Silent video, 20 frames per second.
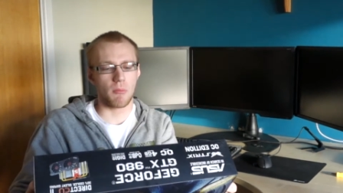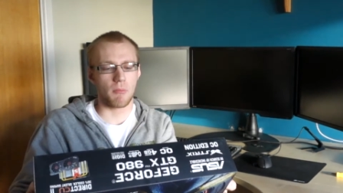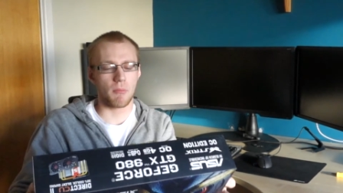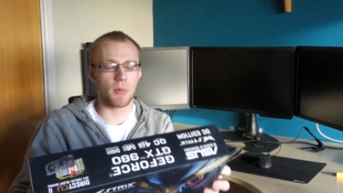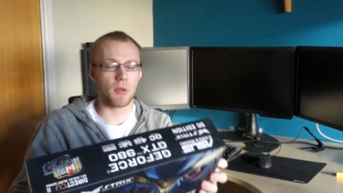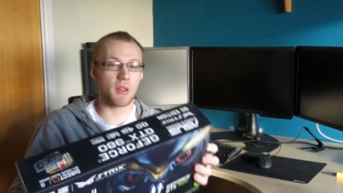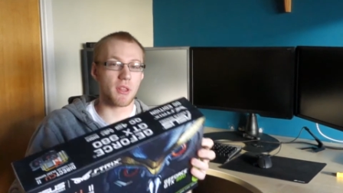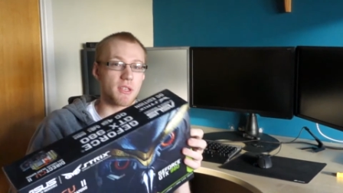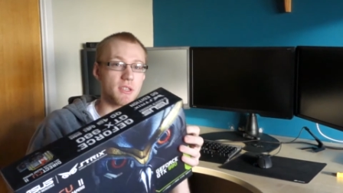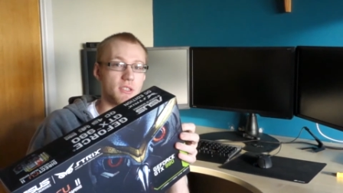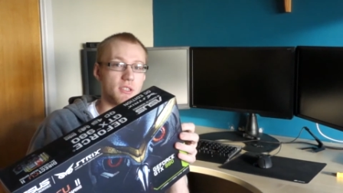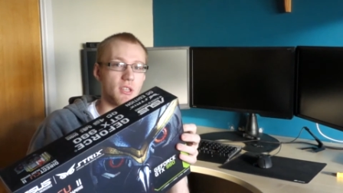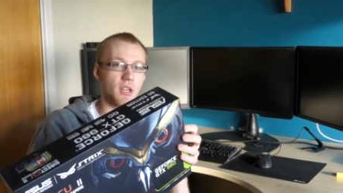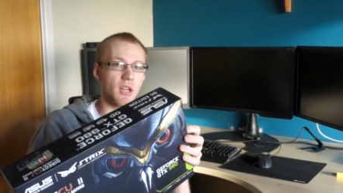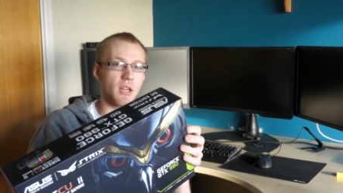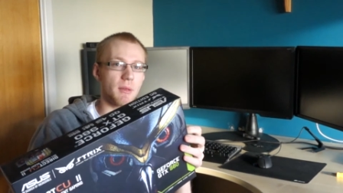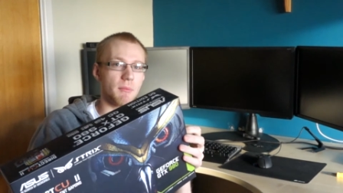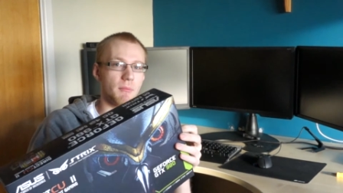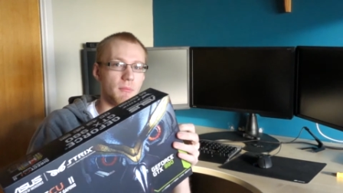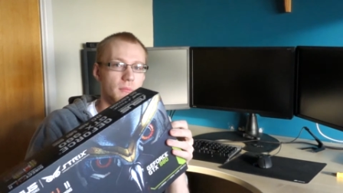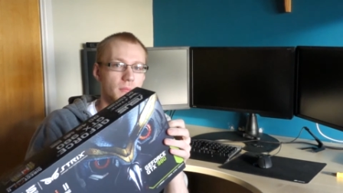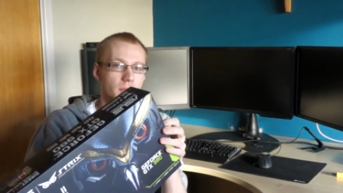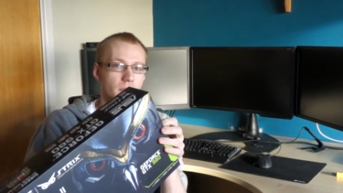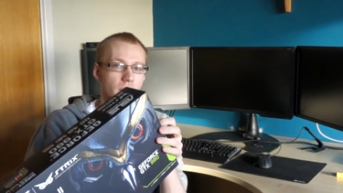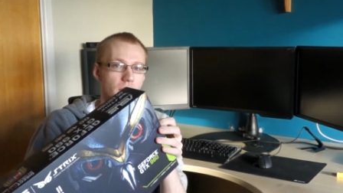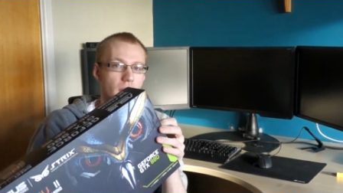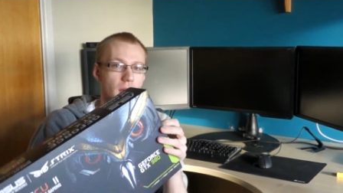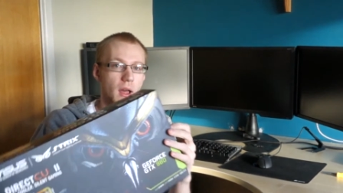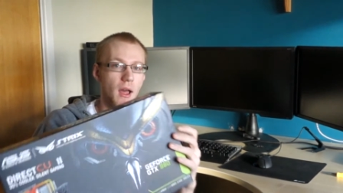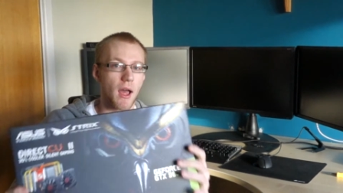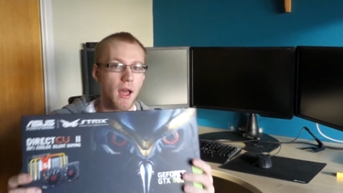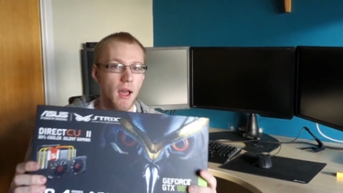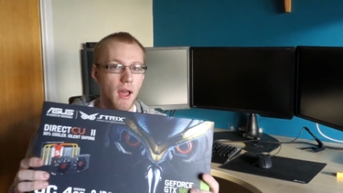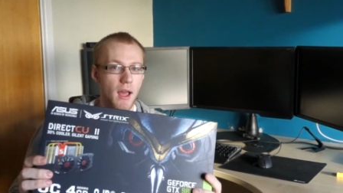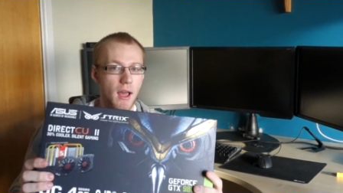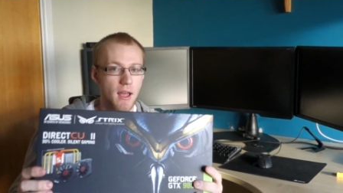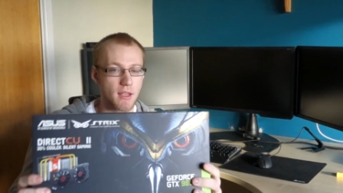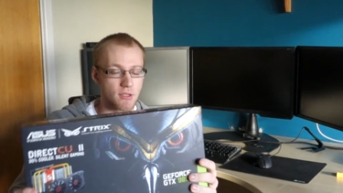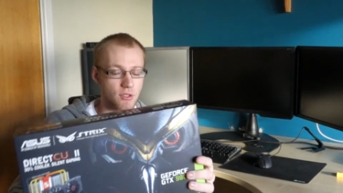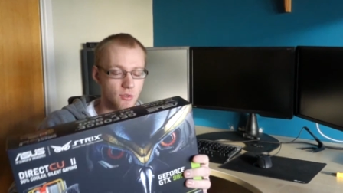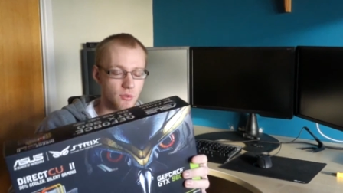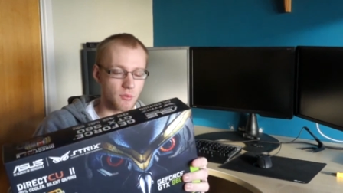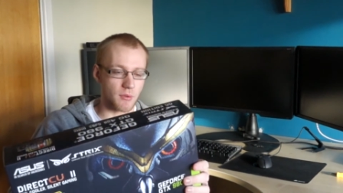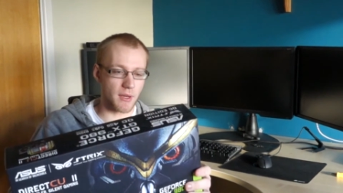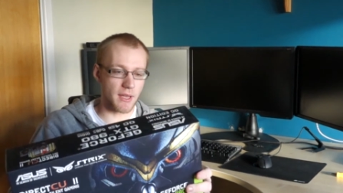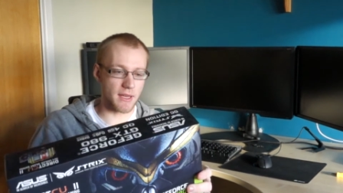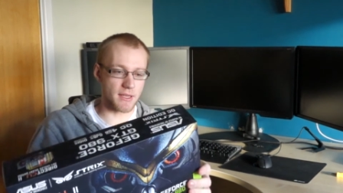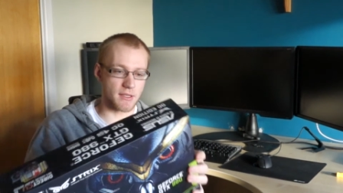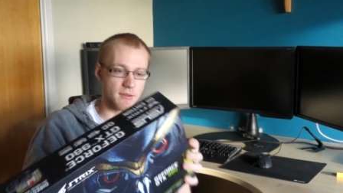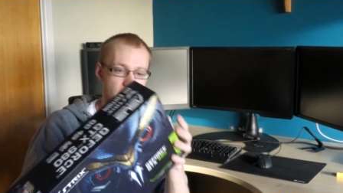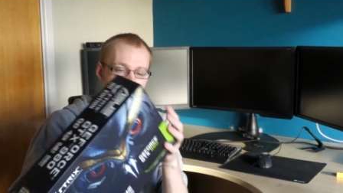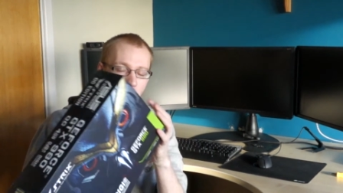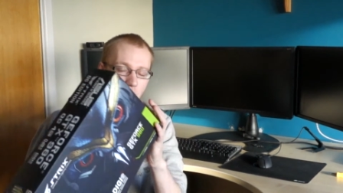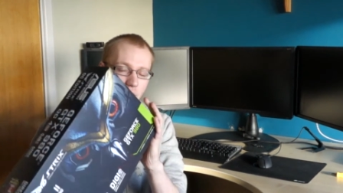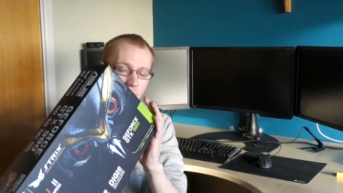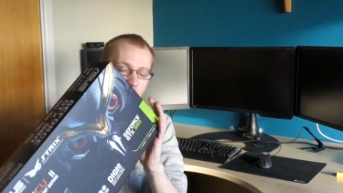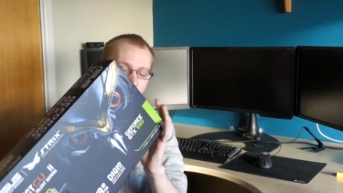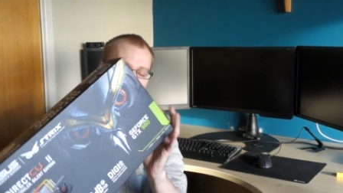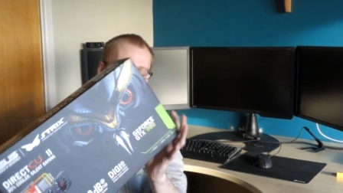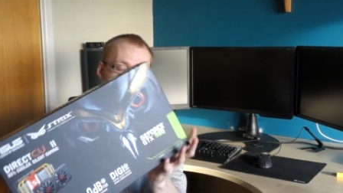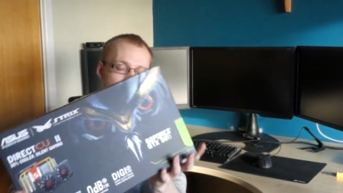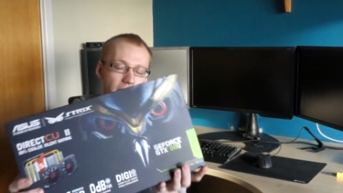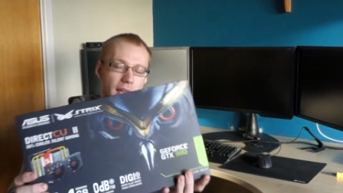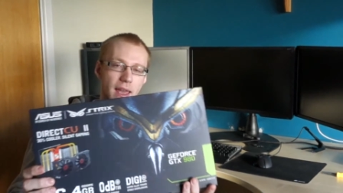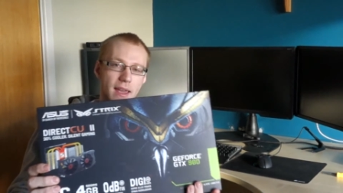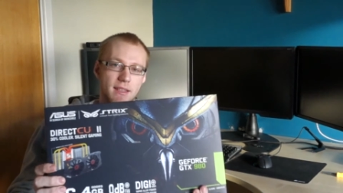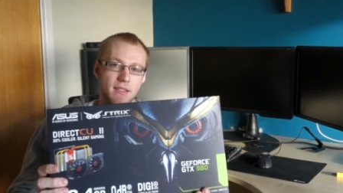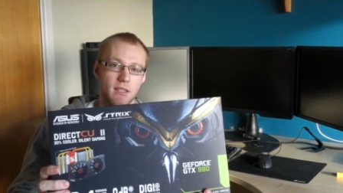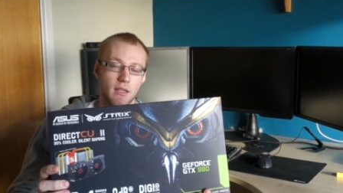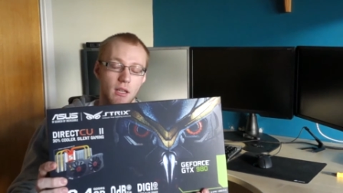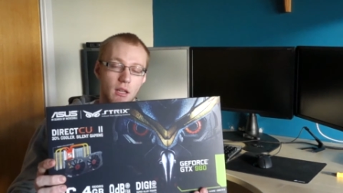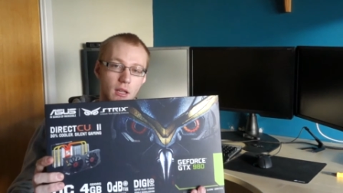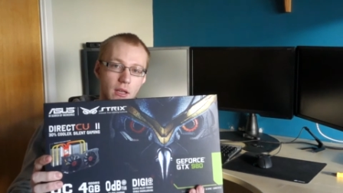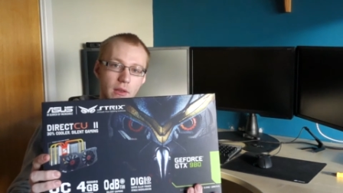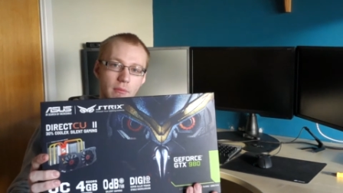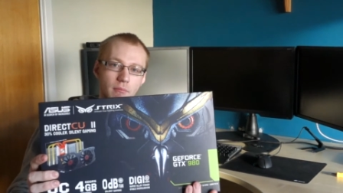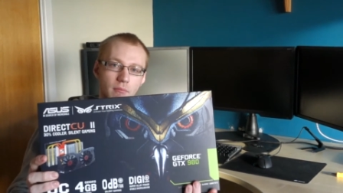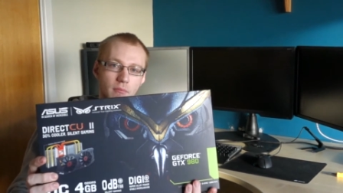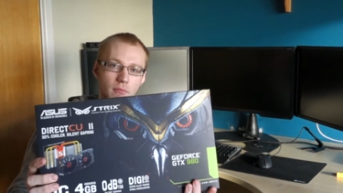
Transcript: but this time, as always, I have to go and get SLI.